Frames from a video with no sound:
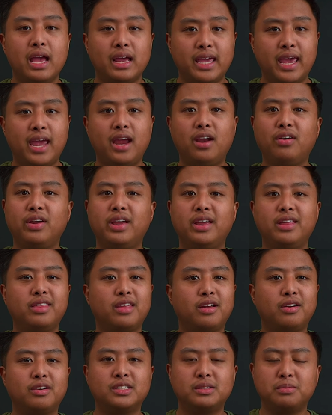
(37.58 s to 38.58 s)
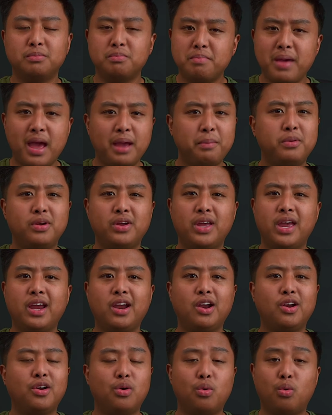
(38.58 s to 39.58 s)
carry their MacBook
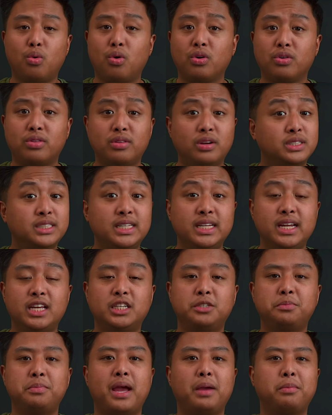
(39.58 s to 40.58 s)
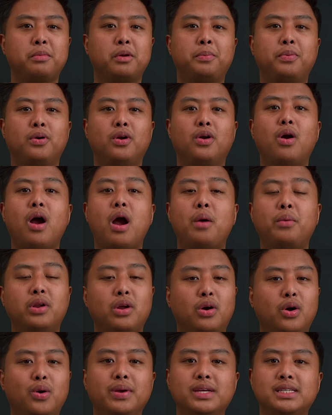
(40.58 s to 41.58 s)
Air or 13-inch MacBook Pro, I would
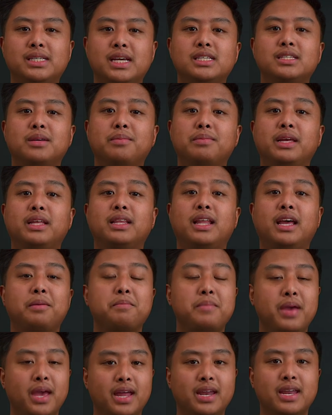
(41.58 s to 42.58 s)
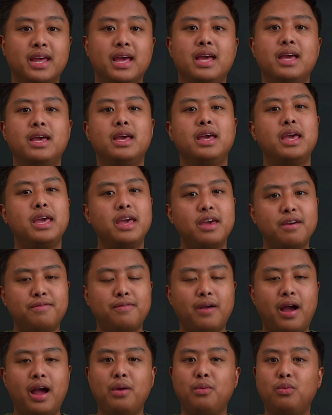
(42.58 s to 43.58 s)
always say something like, man, if
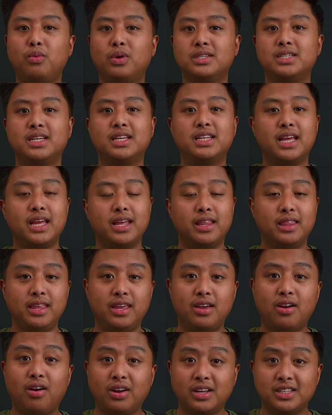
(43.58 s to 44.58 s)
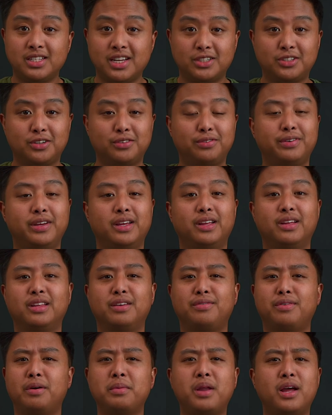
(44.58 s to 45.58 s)
I wasn't in the architecture field,
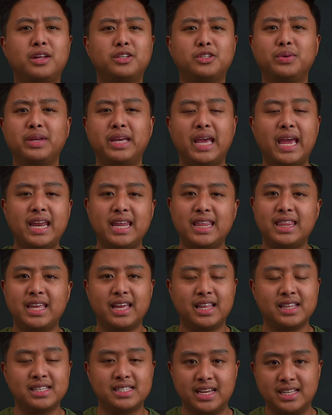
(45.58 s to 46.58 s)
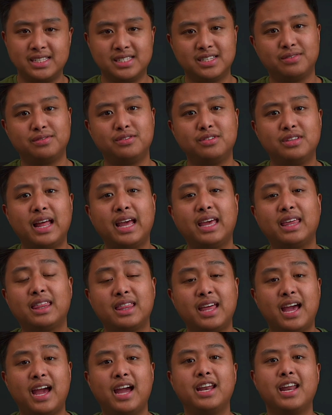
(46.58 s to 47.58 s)
if I'm not doing anything intensive like
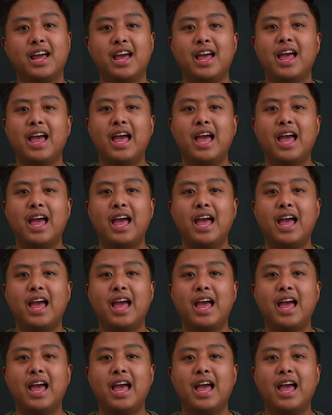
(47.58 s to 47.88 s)
that,